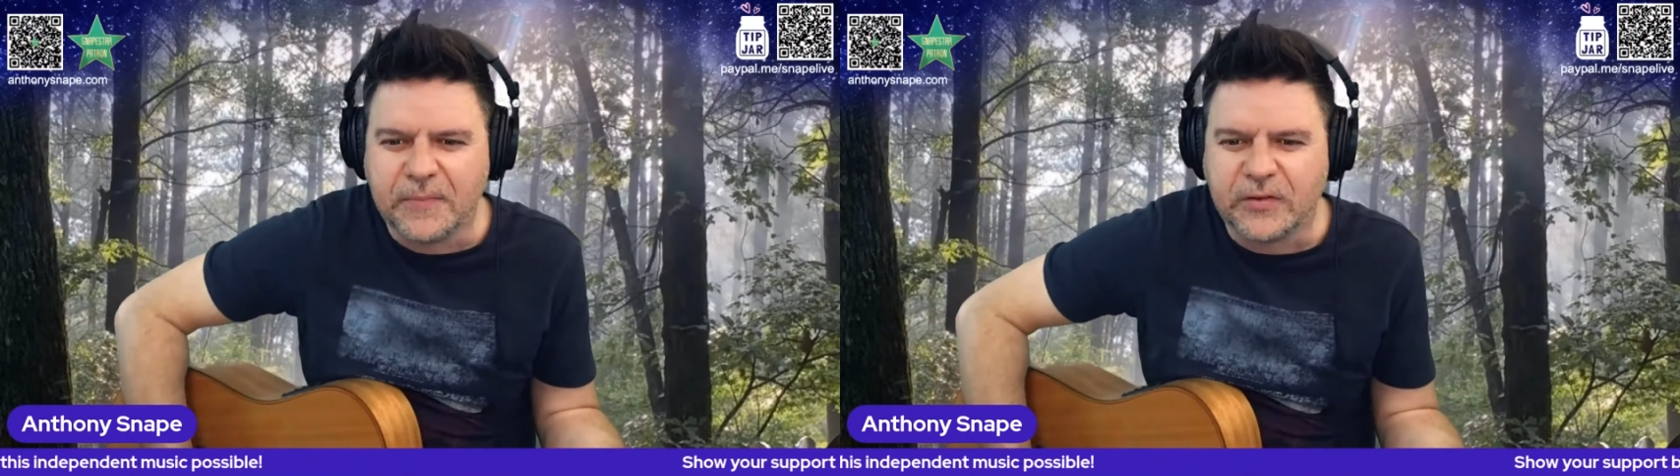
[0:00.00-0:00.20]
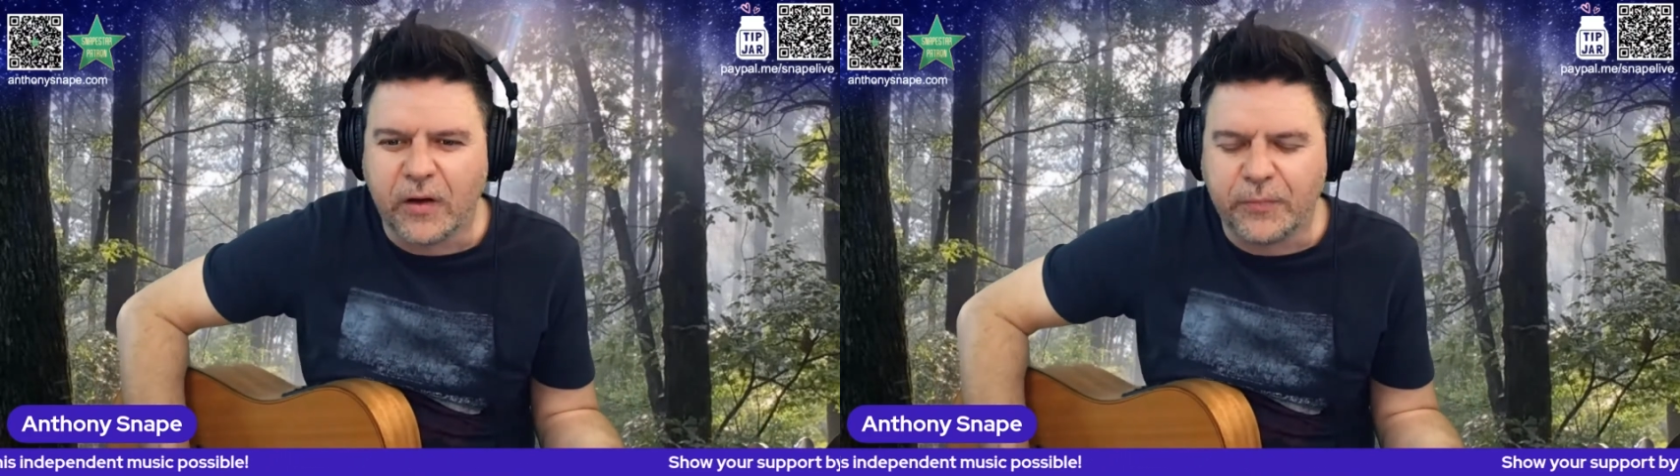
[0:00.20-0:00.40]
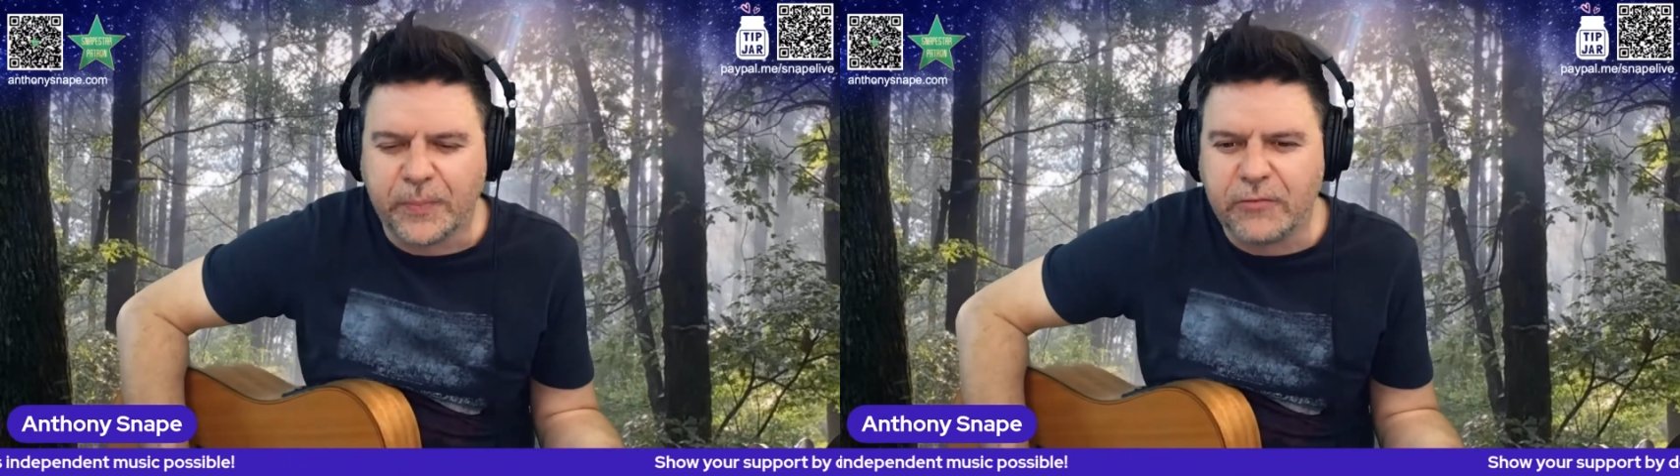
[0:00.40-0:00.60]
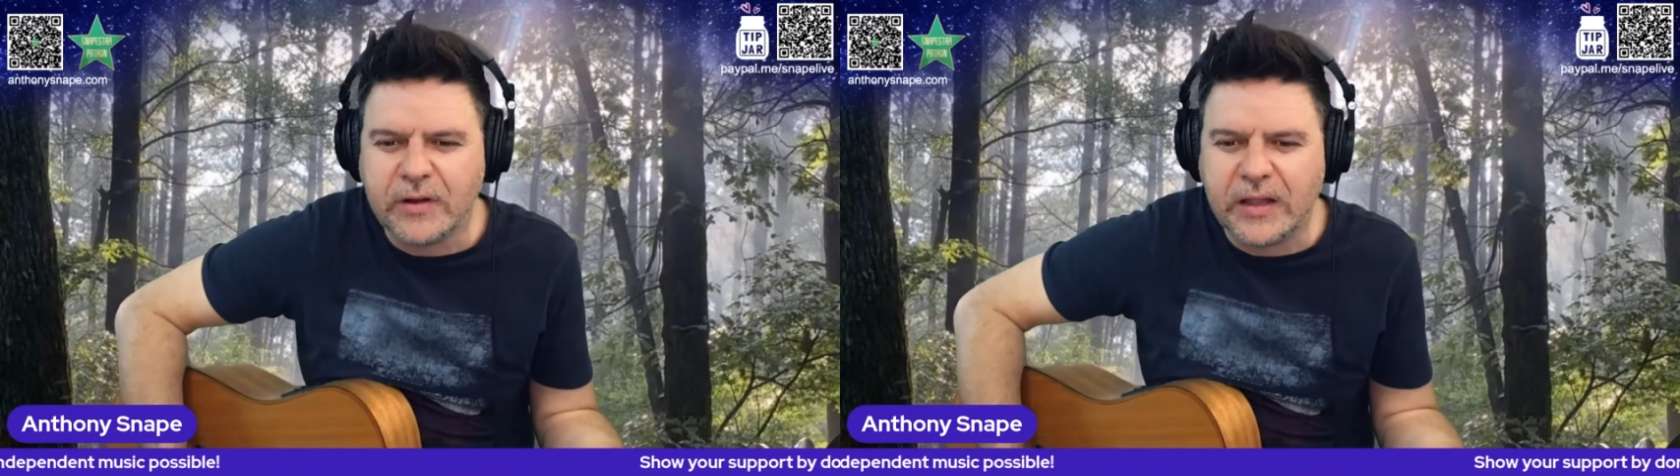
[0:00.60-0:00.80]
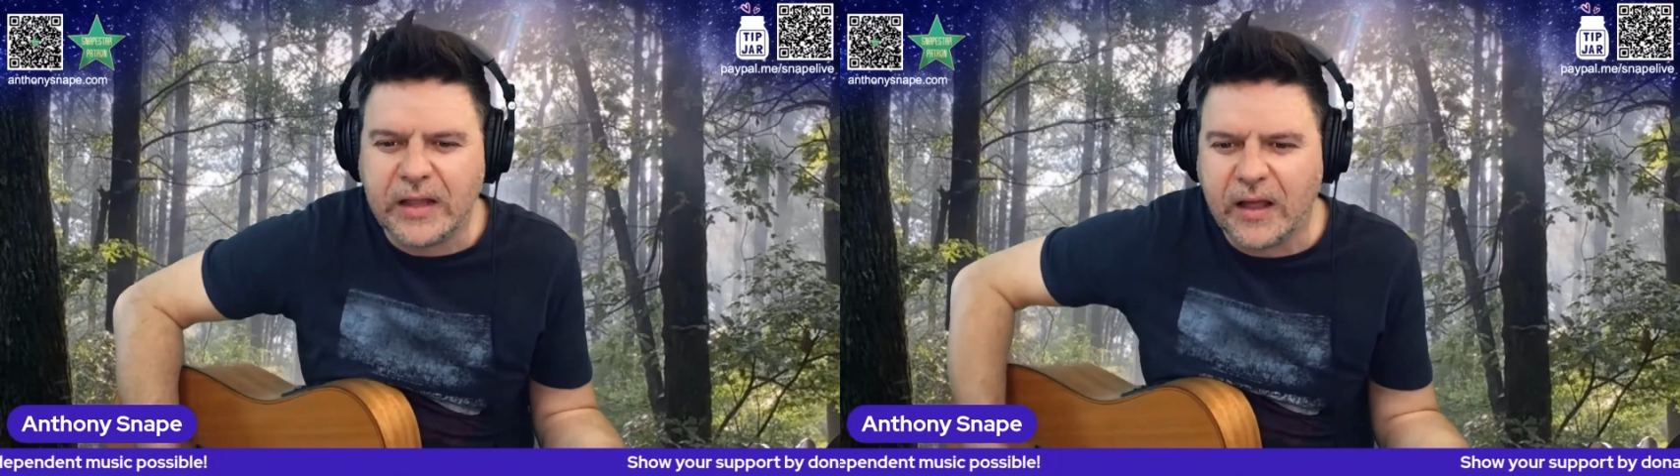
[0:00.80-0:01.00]
So I've been
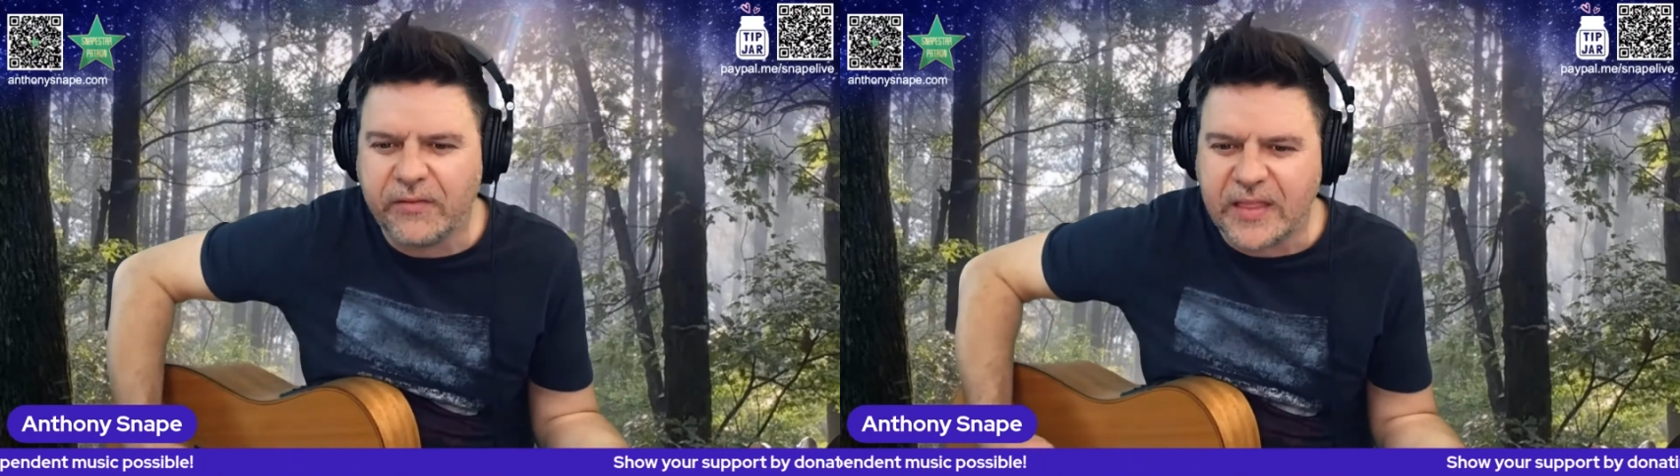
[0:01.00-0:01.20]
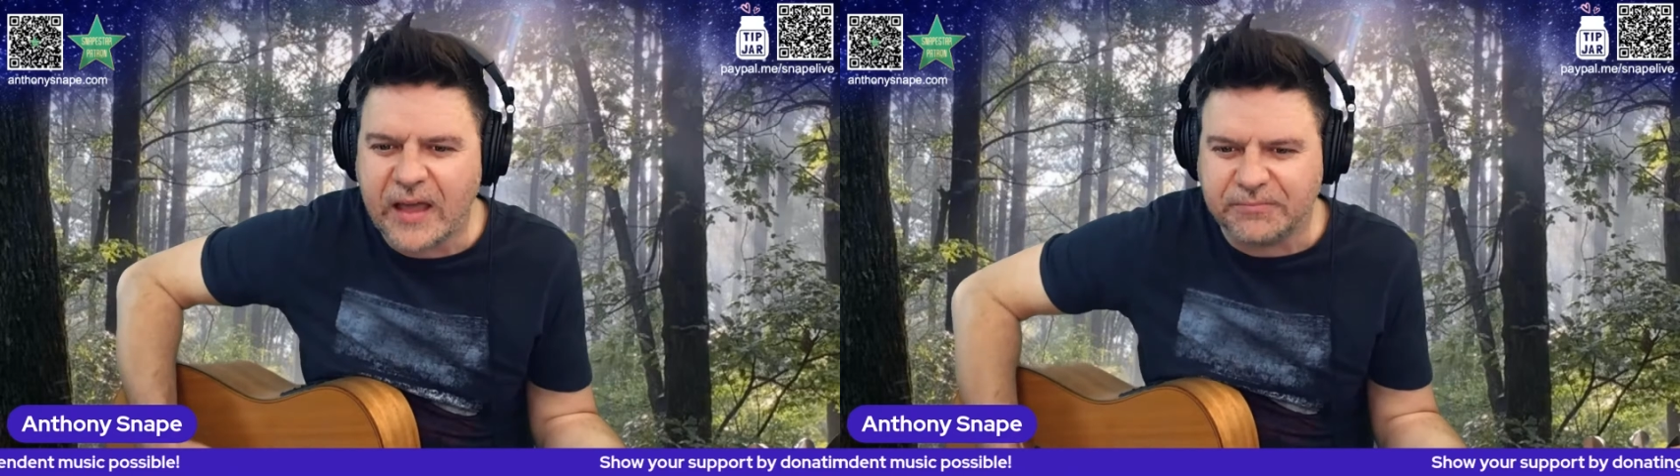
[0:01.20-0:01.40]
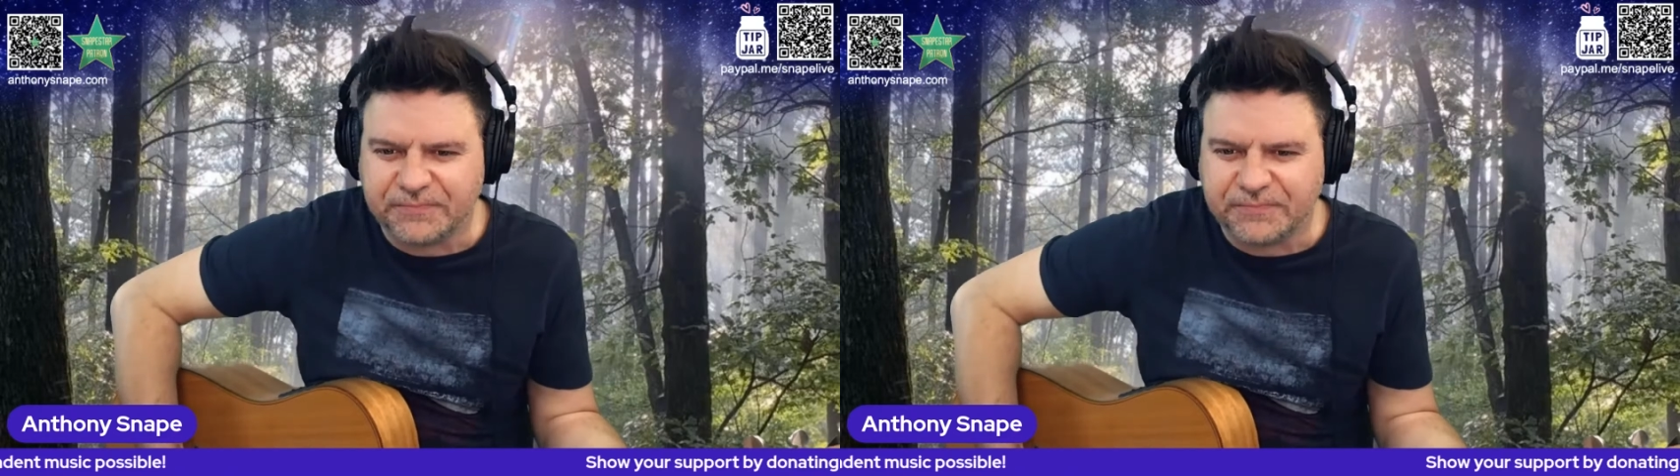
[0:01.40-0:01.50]
really loving that.